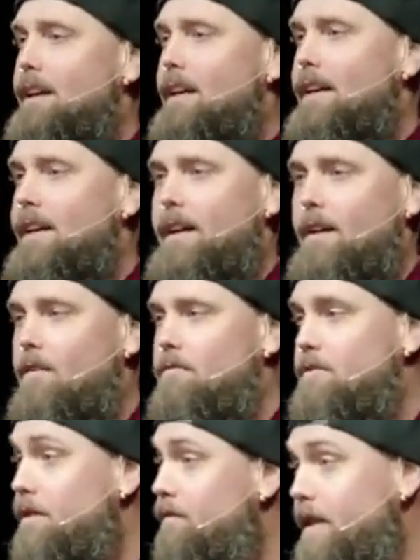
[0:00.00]
you know,
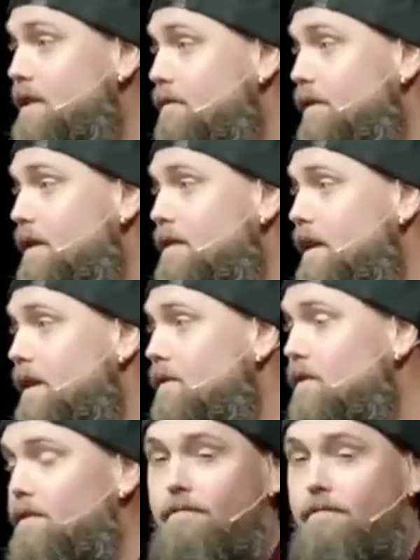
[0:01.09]
defeats the Philistines.